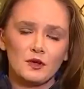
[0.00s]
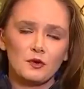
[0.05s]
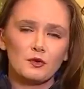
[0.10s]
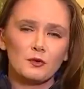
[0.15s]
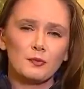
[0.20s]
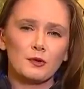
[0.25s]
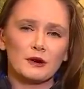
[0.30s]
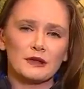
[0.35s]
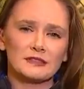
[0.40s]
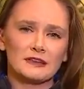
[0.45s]

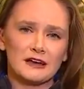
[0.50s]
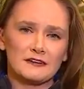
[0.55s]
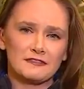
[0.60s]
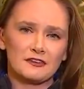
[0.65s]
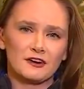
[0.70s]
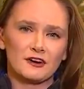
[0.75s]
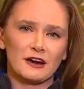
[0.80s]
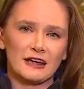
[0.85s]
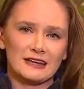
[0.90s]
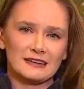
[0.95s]
Reporting live
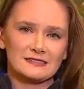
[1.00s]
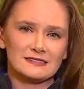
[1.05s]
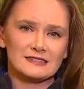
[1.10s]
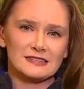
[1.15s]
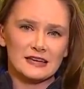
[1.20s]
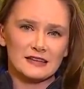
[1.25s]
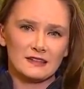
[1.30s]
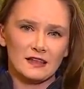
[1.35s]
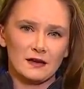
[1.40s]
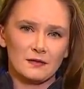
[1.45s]
here in
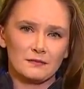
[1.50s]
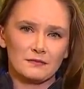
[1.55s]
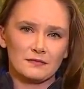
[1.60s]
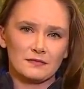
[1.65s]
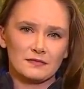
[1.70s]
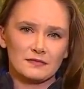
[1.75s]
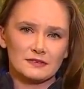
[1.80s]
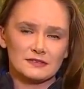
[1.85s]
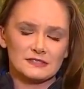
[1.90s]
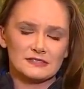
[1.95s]
Salem,
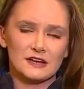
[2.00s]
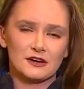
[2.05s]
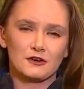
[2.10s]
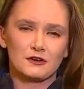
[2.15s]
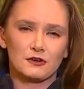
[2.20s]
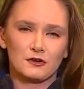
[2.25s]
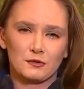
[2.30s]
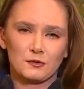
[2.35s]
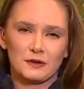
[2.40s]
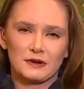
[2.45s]

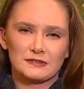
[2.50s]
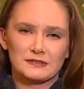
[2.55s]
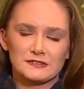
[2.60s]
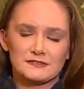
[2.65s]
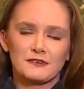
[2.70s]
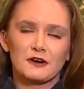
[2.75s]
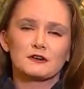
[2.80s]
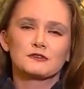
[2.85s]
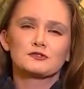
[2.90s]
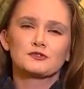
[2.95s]
Sarah
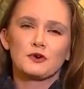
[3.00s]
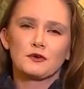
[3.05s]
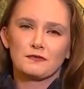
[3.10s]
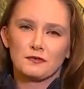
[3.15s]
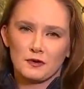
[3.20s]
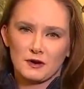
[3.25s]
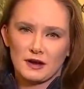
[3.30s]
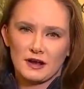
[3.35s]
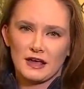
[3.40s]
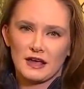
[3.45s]
Hurwitz, Fox
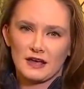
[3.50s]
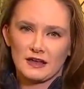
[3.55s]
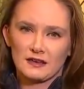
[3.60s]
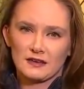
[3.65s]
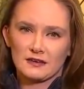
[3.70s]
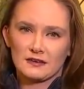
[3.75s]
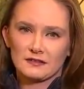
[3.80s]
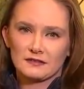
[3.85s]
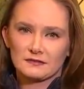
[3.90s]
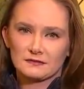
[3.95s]
12
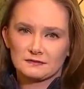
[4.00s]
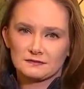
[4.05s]
again.